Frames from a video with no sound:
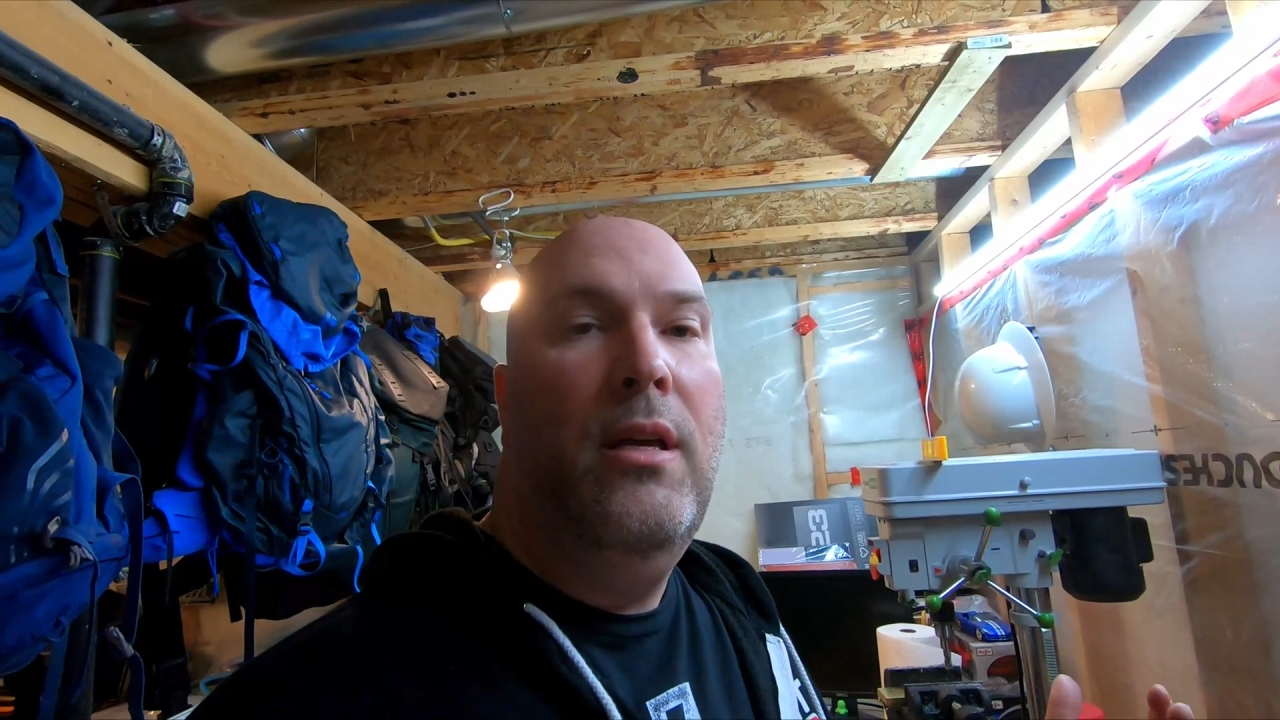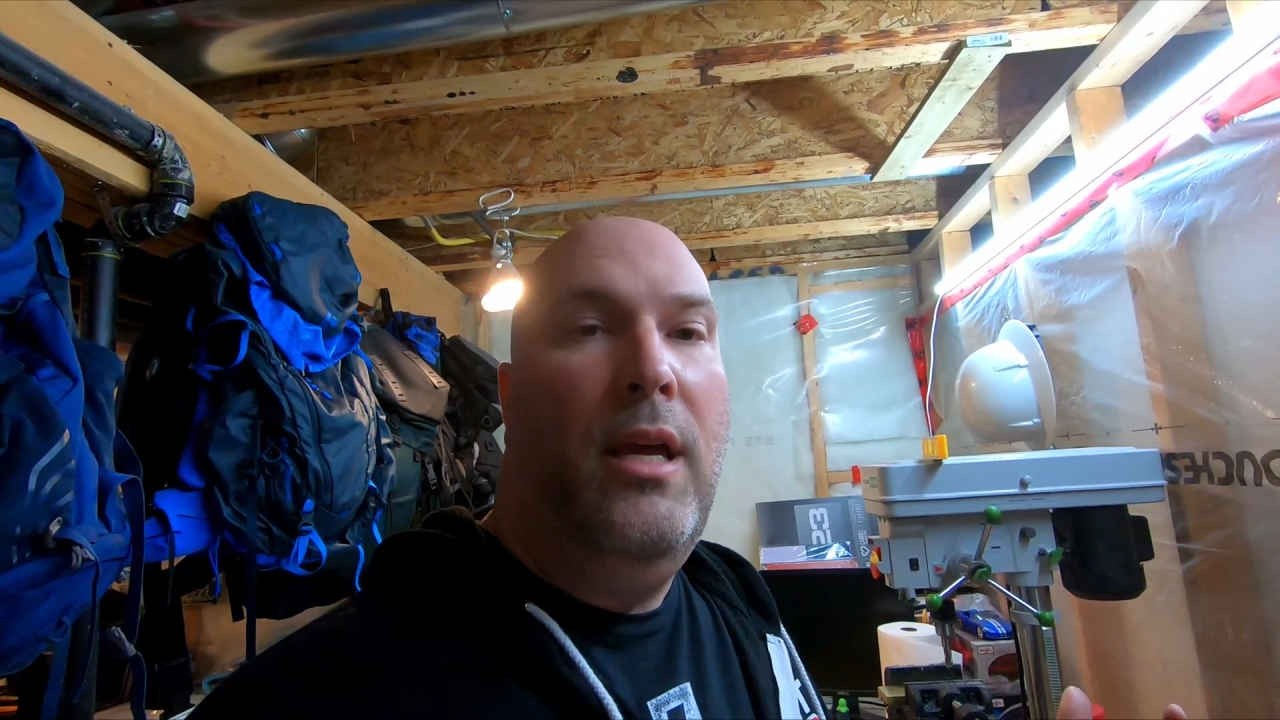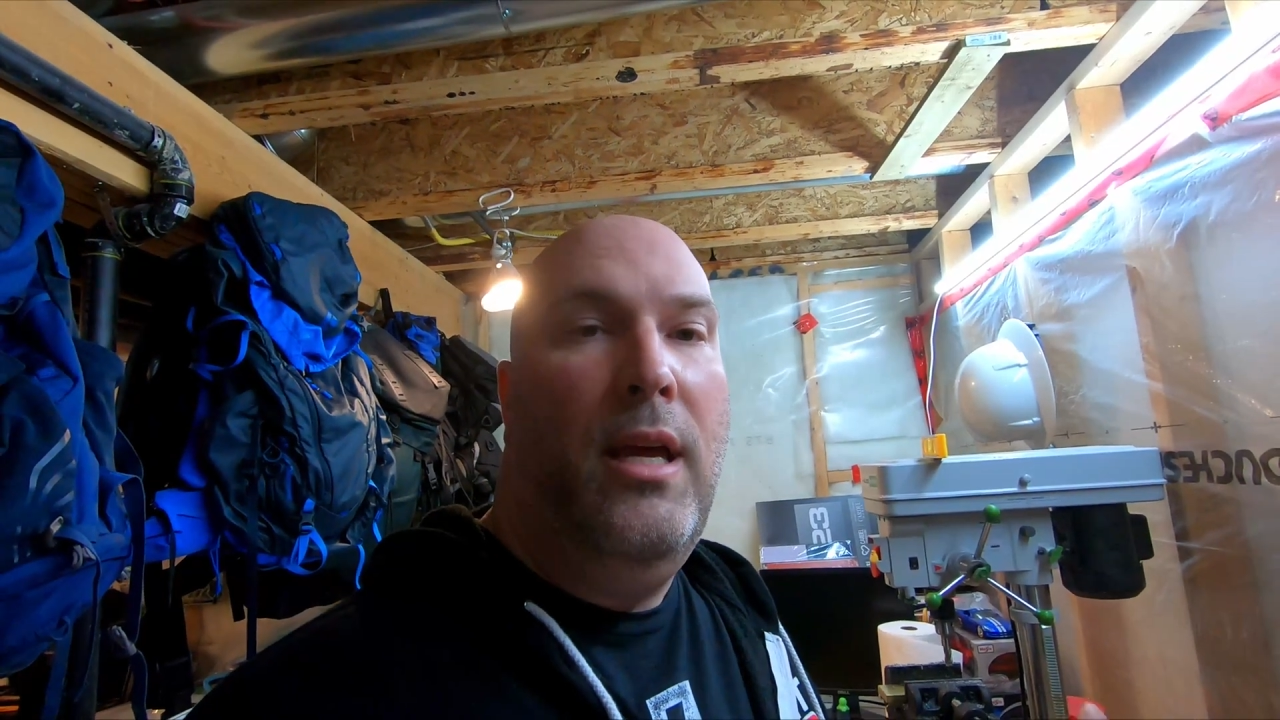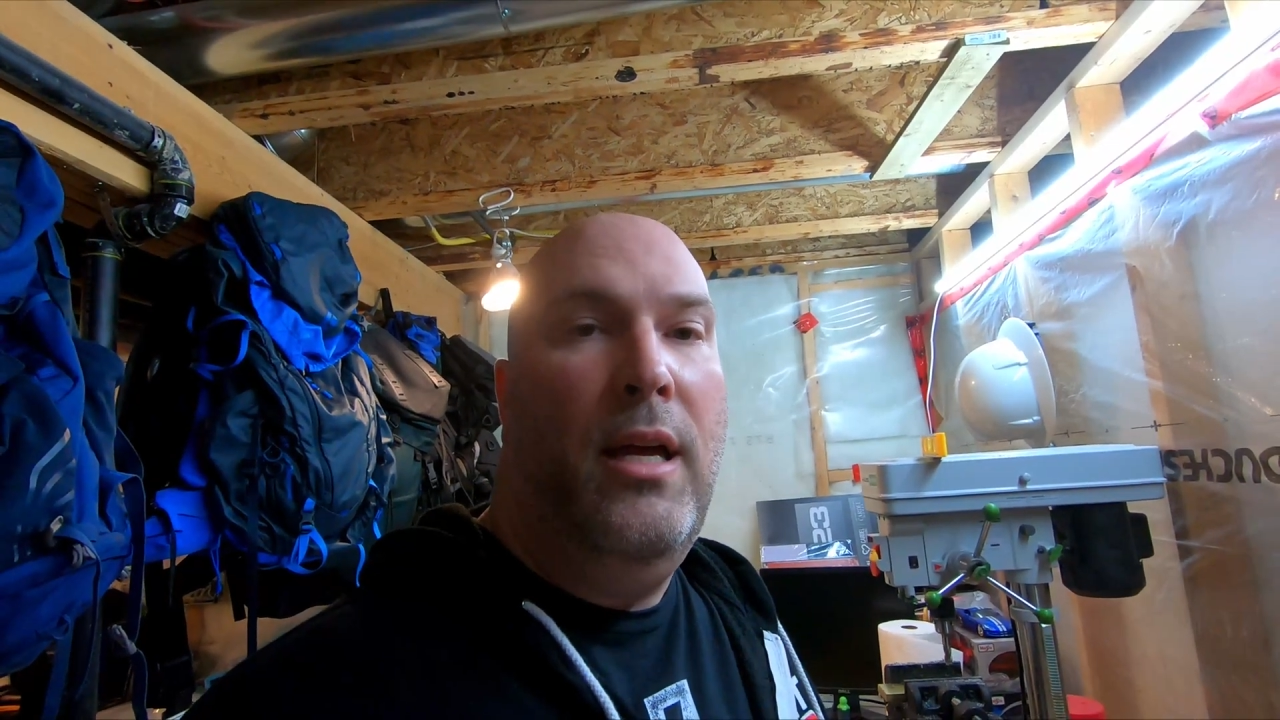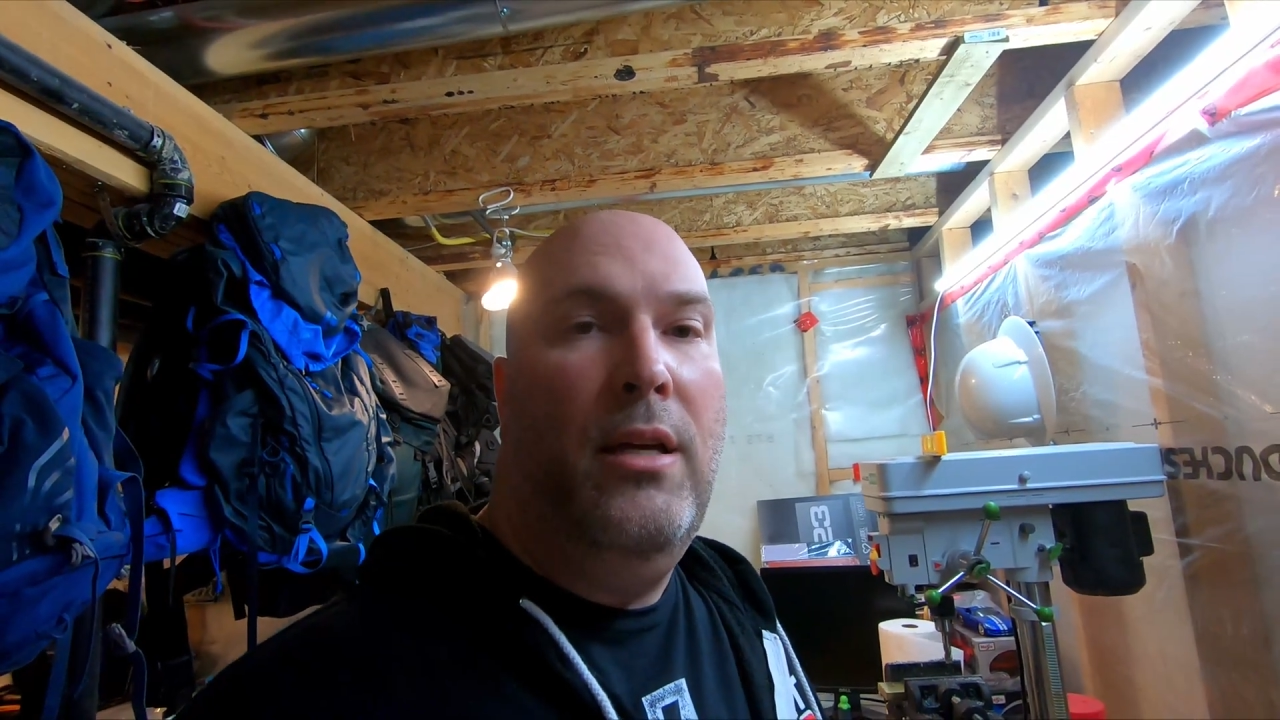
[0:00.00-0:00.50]

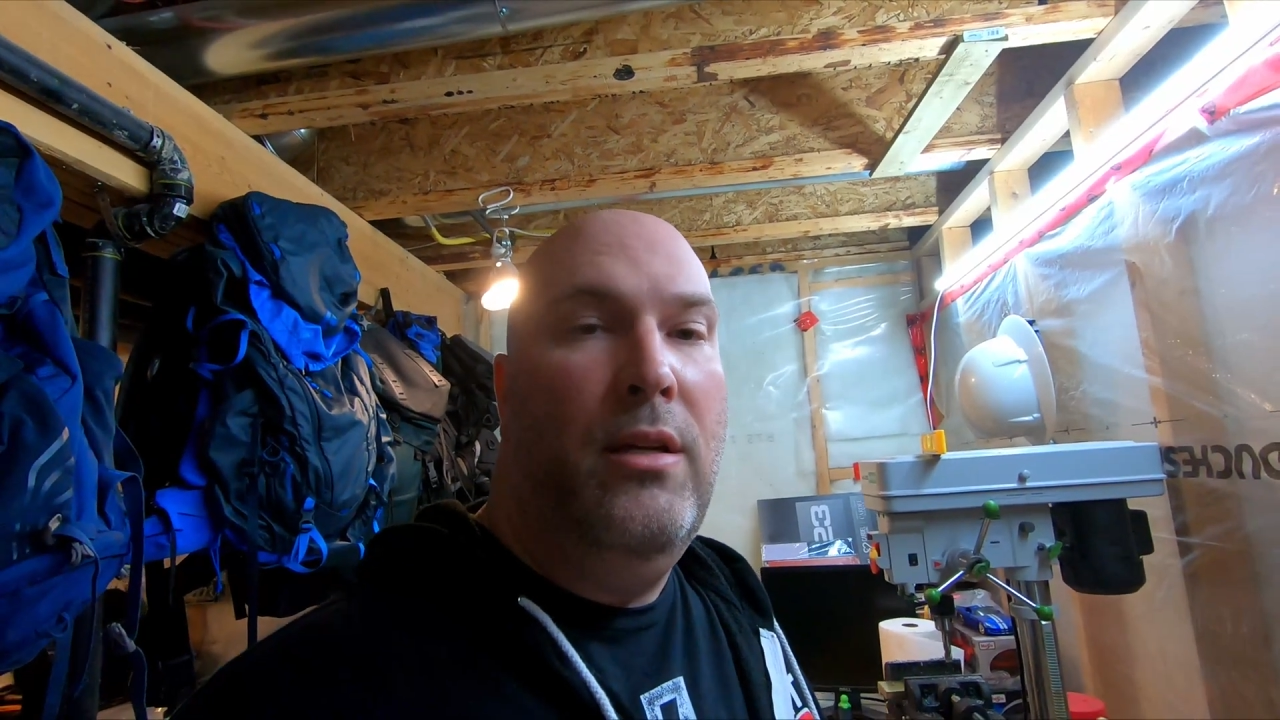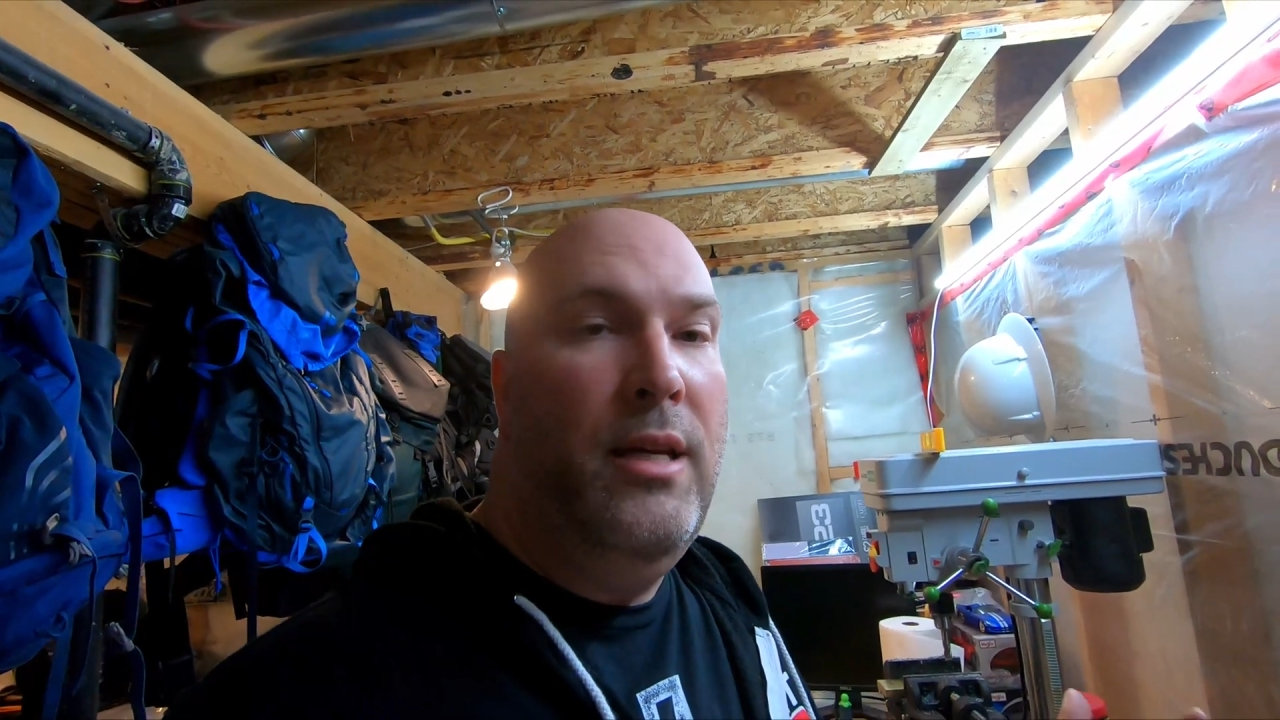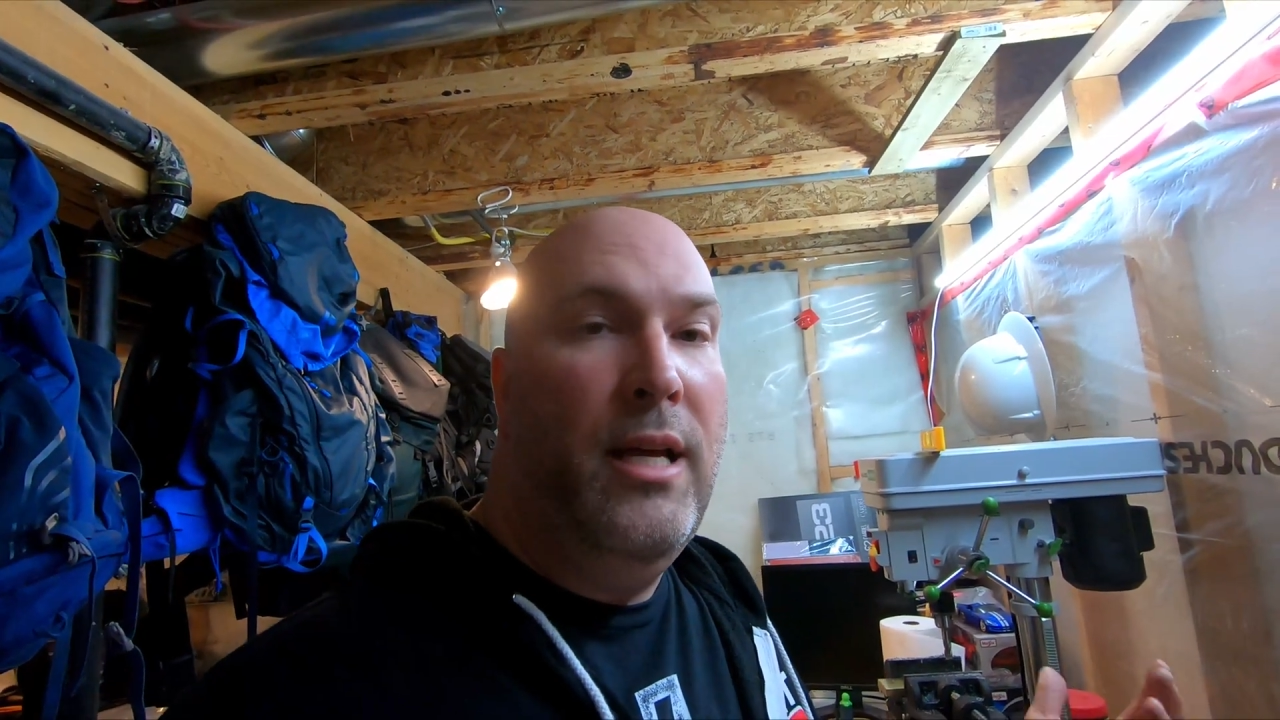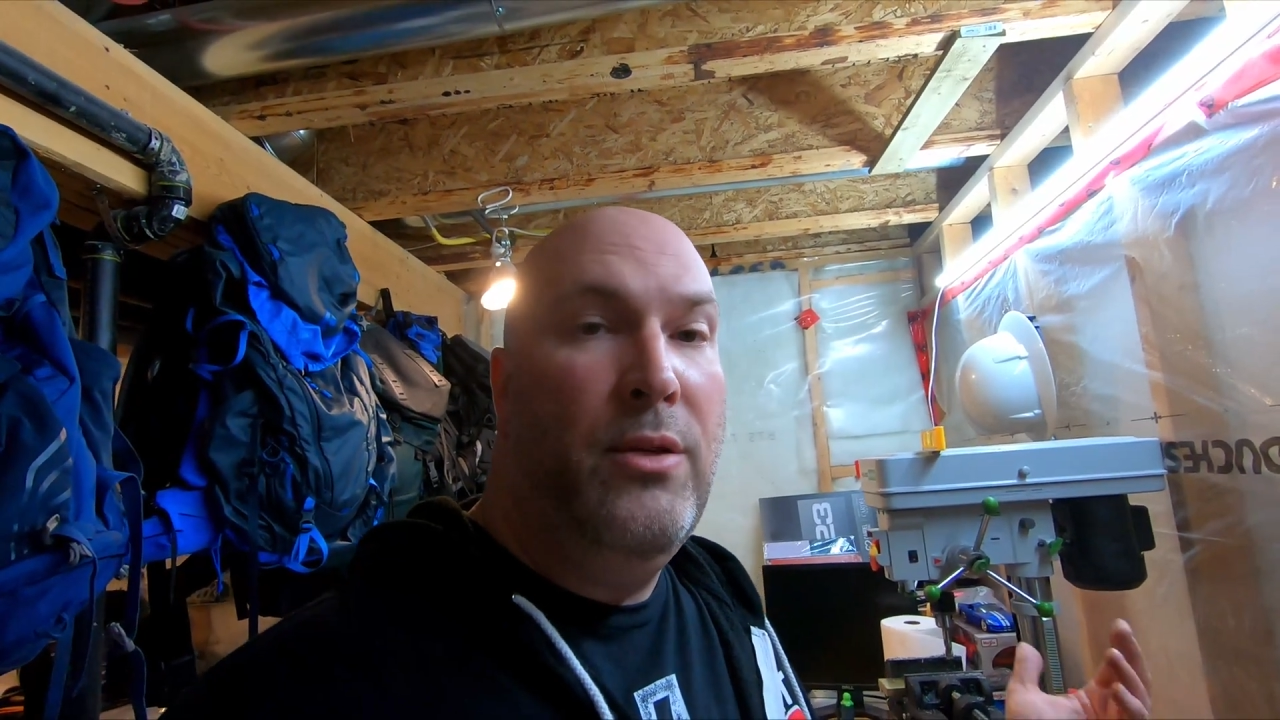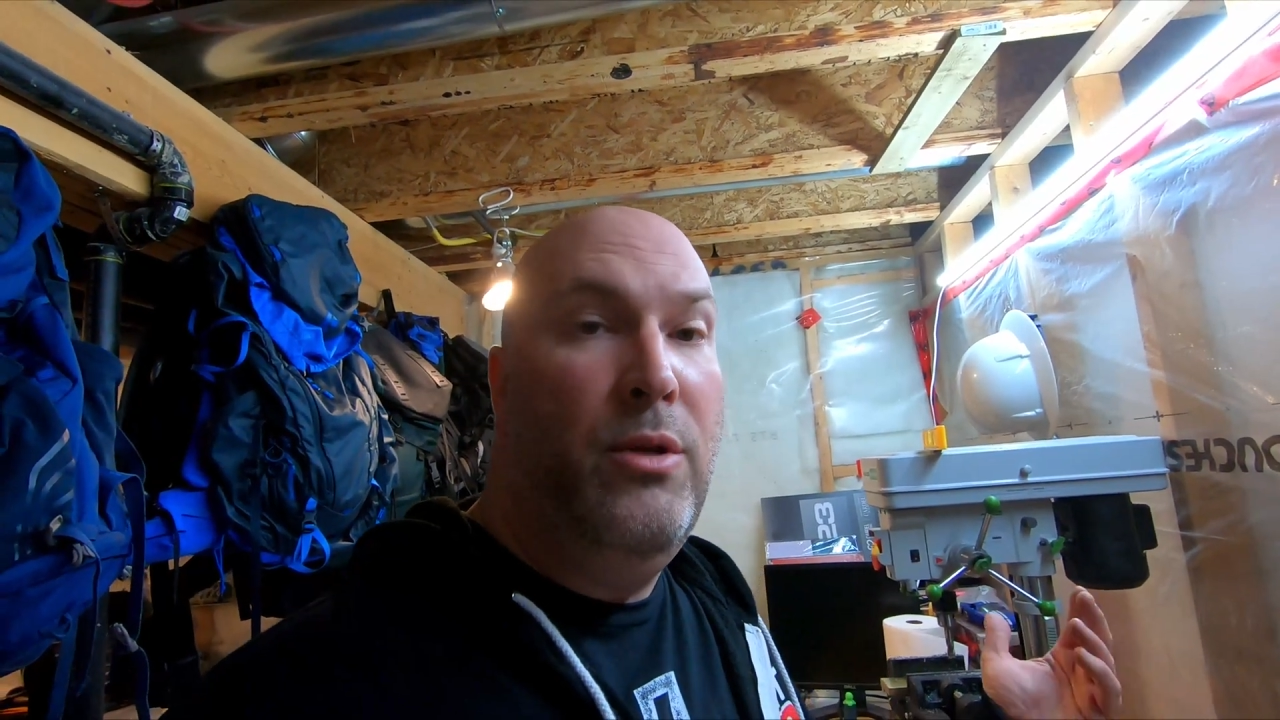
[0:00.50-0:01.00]
and next